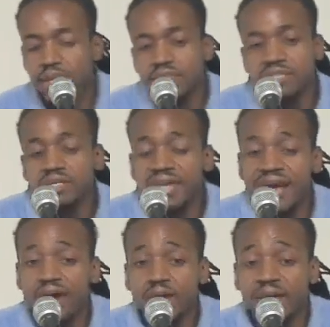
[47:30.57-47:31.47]
So
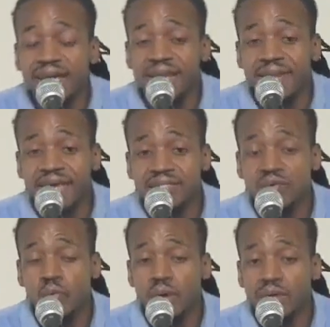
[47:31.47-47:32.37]
now, getting back to the
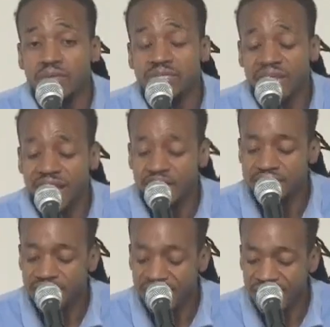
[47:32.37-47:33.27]
one whose child
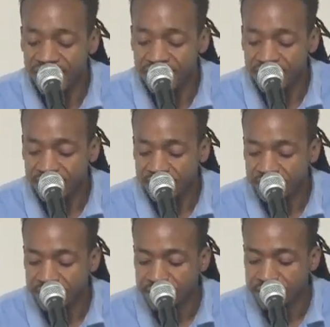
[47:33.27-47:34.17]
died,
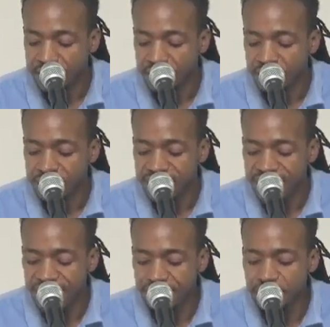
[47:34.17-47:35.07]
to
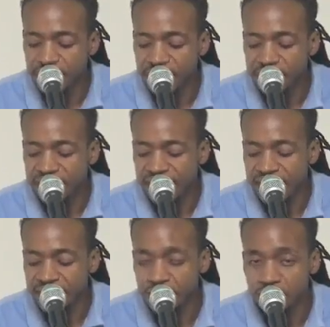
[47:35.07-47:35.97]
have her child die
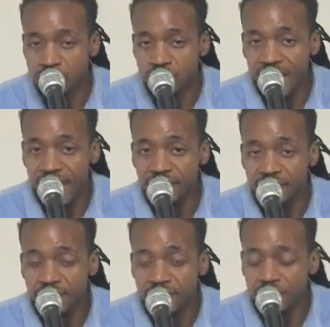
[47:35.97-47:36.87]
so soon
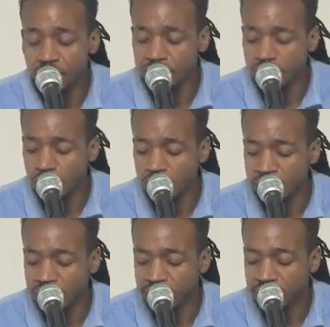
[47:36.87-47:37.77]
after it was
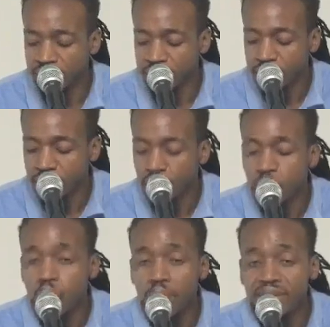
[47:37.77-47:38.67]
born
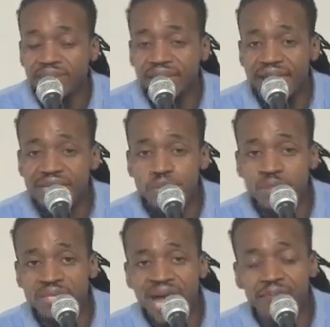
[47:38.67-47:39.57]
would have led to a
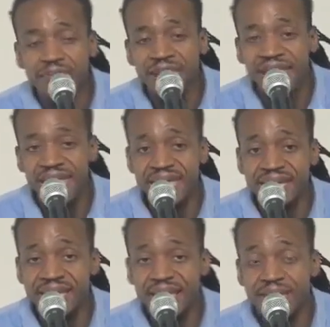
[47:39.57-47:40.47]
type of
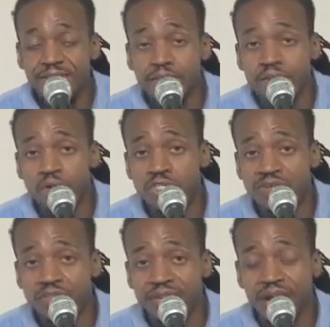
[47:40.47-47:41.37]
pain that for most of
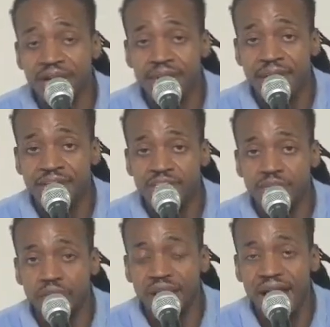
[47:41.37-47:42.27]
us would be
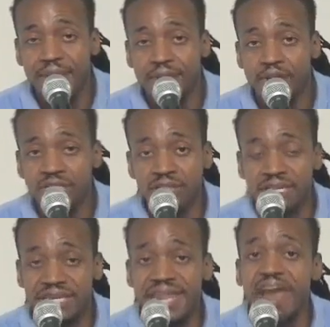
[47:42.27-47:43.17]
unimaginable. And I personally
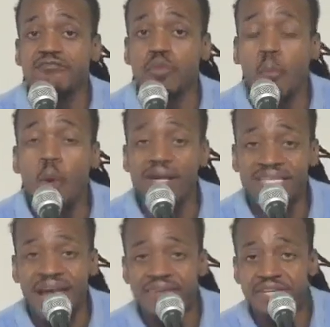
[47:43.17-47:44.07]
never want to
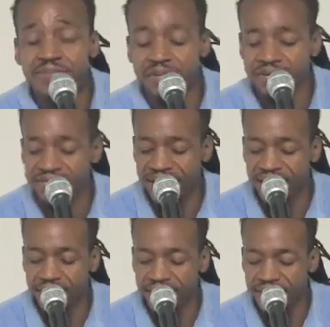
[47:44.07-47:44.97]
have to experience that
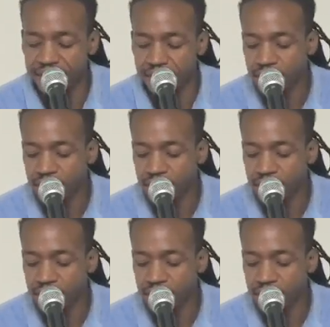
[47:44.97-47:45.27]
kind of pain.